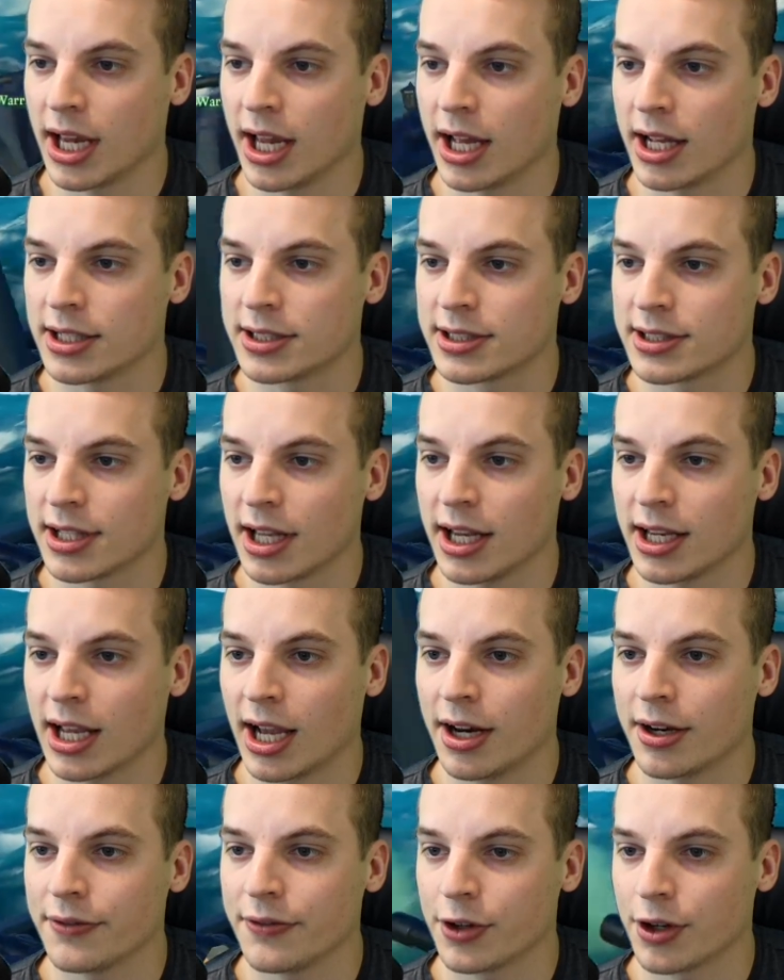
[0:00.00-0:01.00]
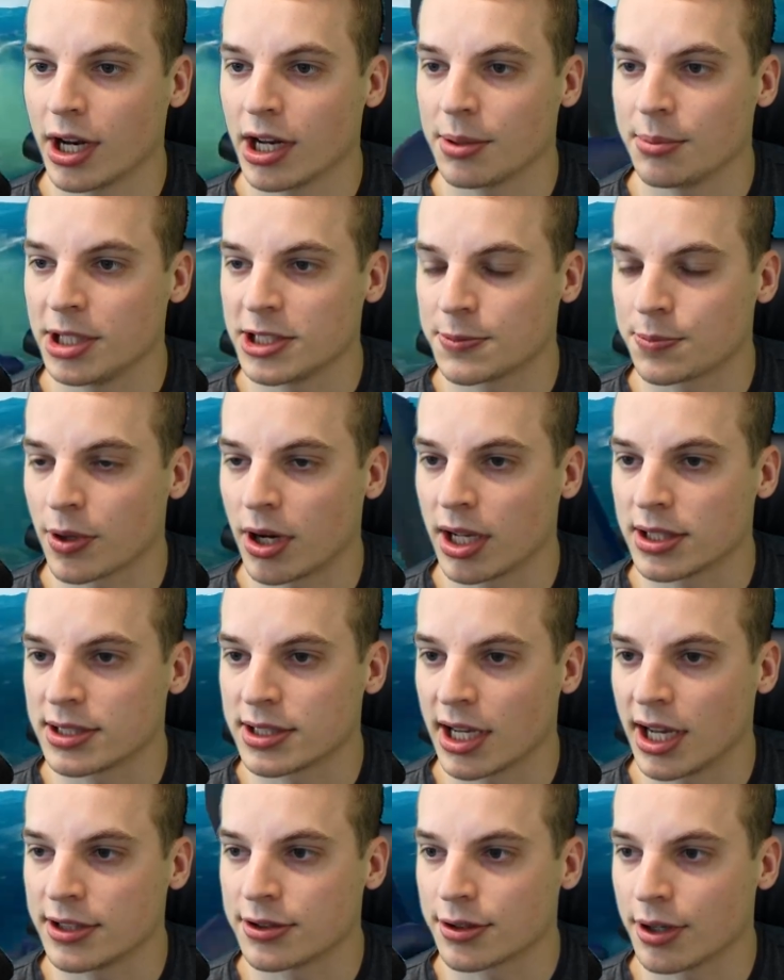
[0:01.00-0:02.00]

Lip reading: and staying out of your enemy's broadside.